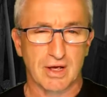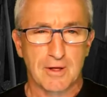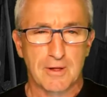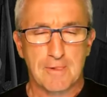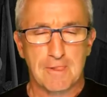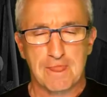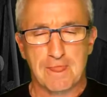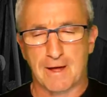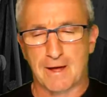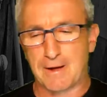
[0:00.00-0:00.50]

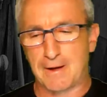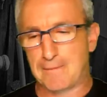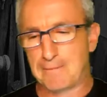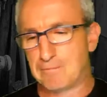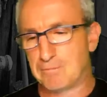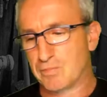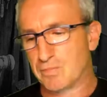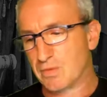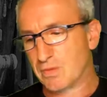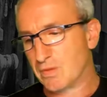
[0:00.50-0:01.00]

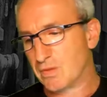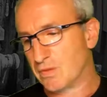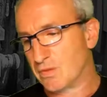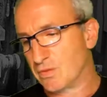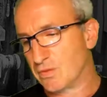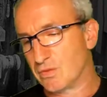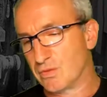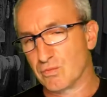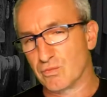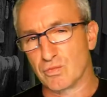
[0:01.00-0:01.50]

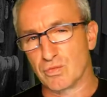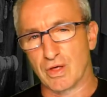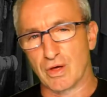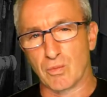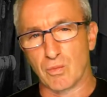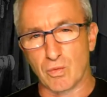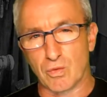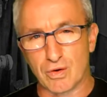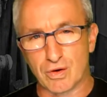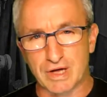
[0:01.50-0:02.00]
there
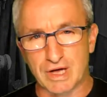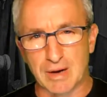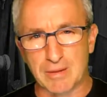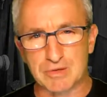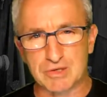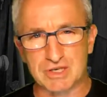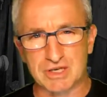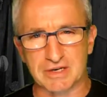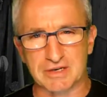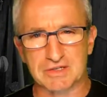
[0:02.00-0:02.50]
were
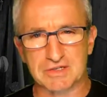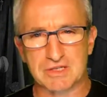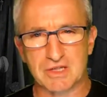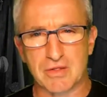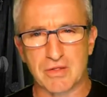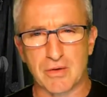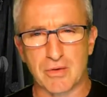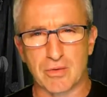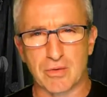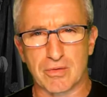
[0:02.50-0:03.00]
garbage collectors there.
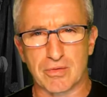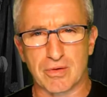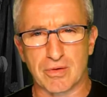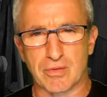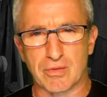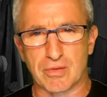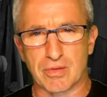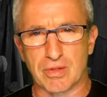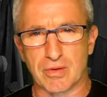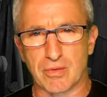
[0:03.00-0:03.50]

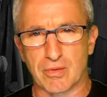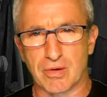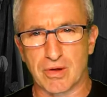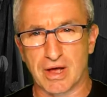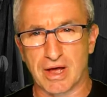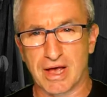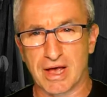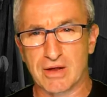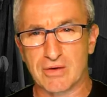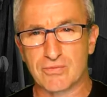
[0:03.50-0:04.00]
There were
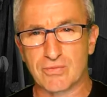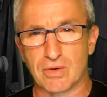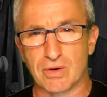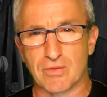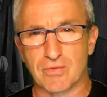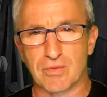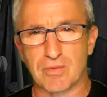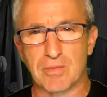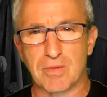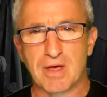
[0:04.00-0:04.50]
a handful
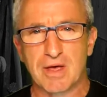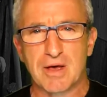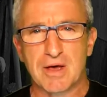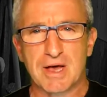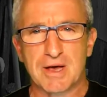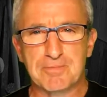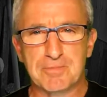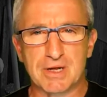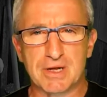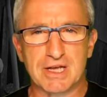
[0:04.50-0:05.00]
of them,
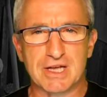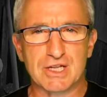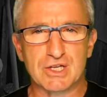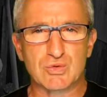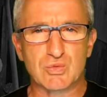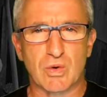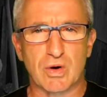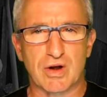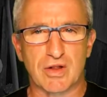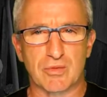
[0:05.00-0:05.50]
but
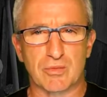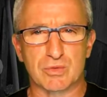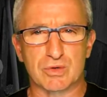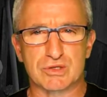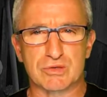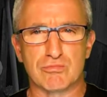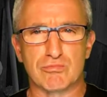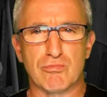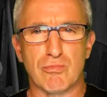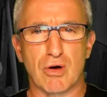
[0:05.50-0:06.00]
each one of them was
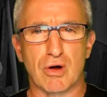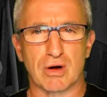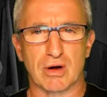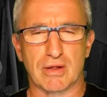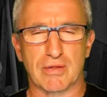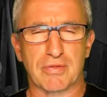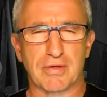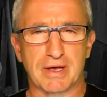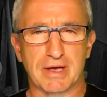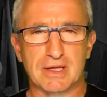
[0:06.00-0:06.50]
a
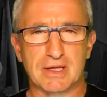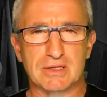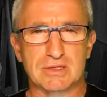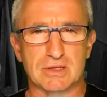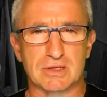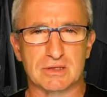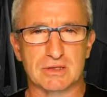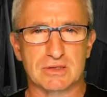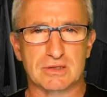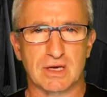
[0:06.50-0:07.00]
monolithic
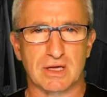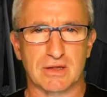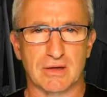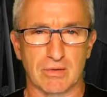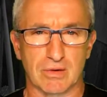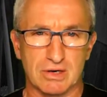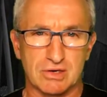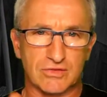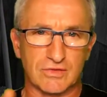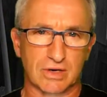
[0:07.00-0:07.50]
instance, and they were
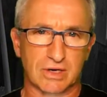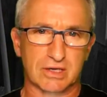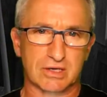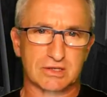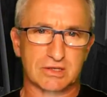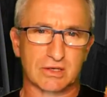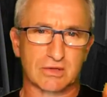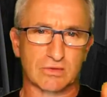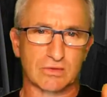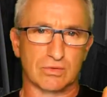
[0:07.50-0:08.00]
literally a
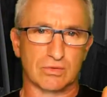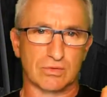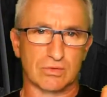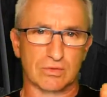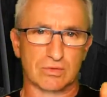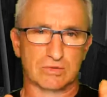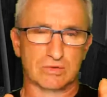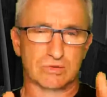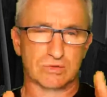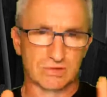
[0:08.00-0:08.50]
single
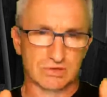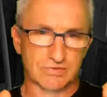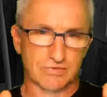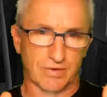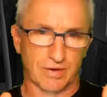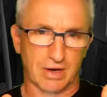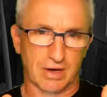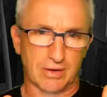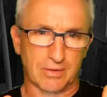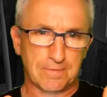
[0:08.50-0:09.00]
source
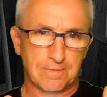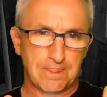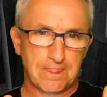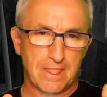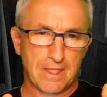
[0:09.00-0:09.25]
file.